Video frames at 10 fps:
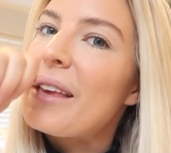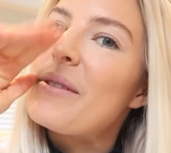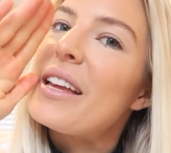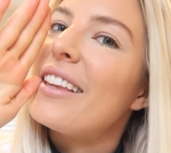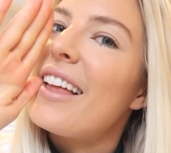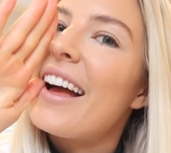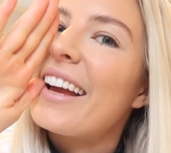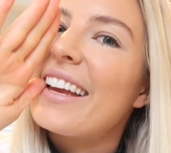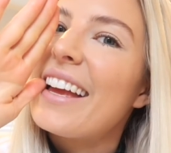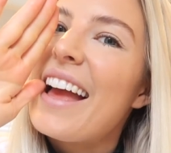give me a
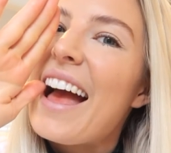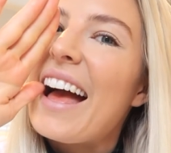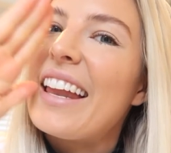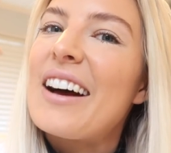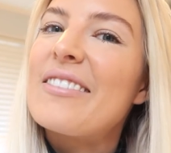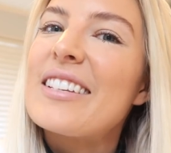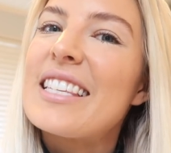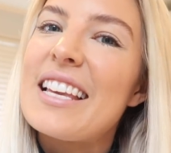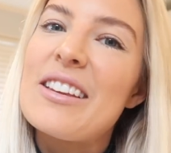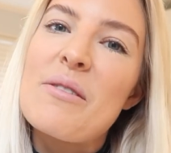like, and I will
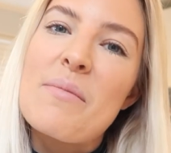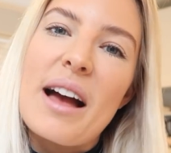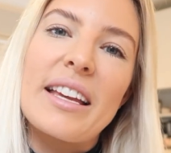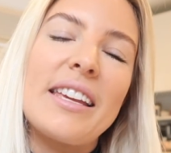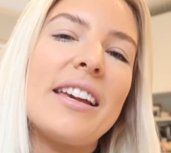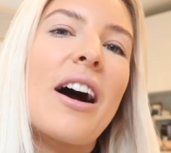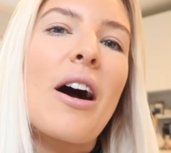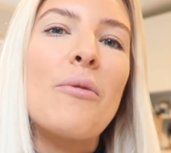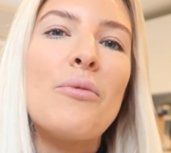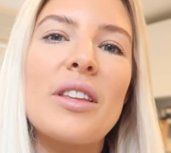see you back here
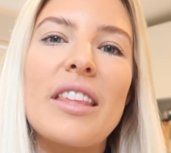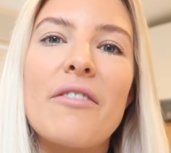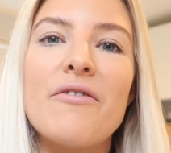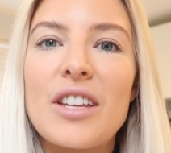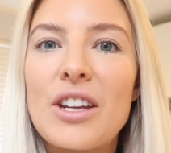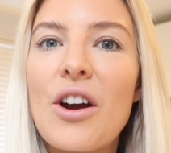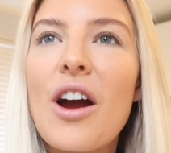with a video.